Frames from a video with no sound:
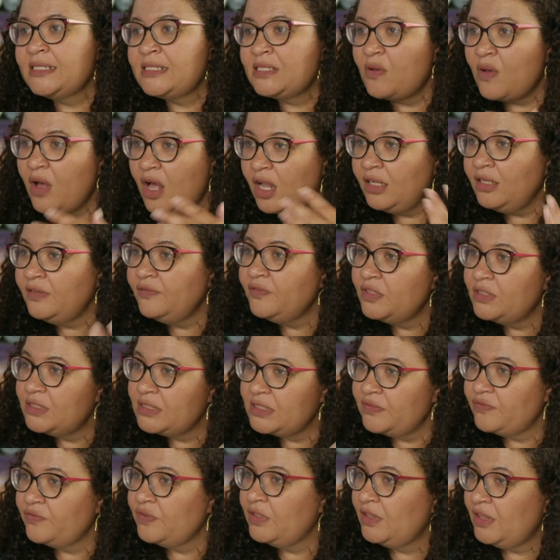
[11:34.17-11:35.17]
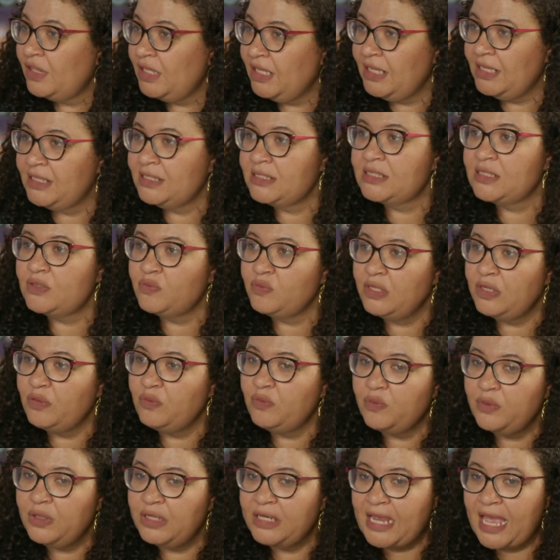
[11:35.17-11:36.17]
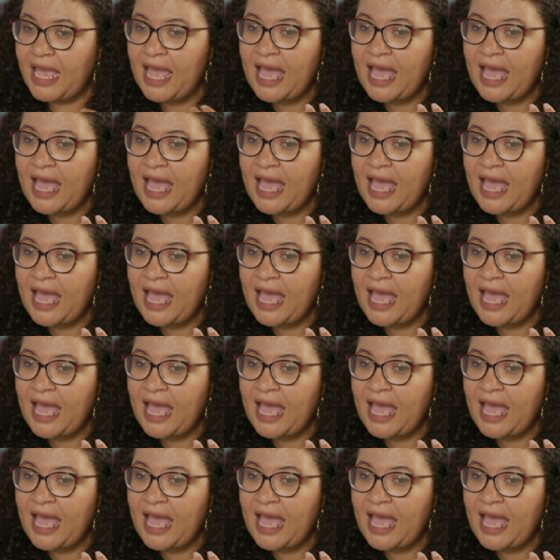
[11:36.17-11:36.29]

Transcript: So all of those different things would